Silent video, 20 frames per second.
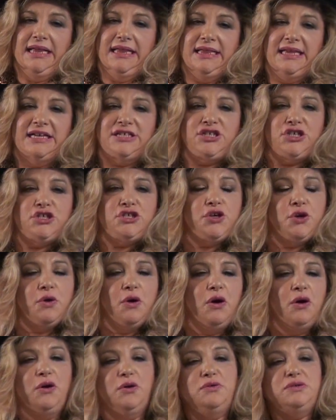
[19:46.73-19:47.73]
This is your
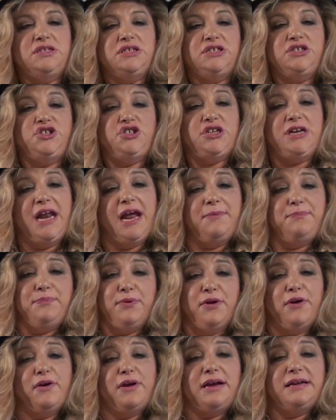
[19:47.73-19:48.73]
host, Janette
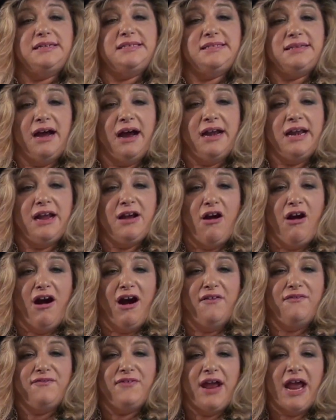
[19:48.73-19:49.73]
Burke, signing
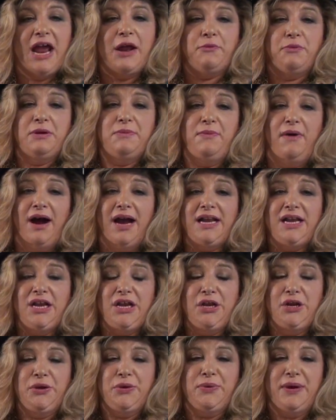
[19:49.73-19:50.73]
off and
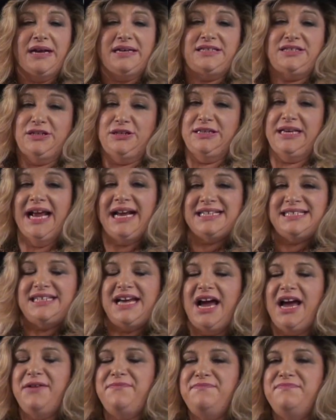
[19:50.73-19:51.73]
reminding you, until next
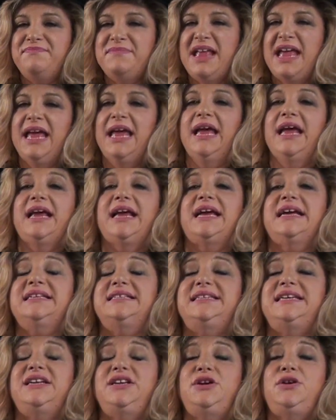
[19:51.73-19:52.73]
time,
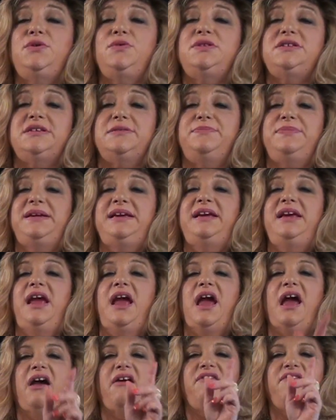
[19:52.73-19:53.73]
continue to be
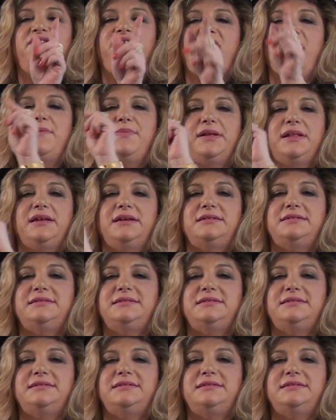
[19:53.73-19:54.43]
fabulous.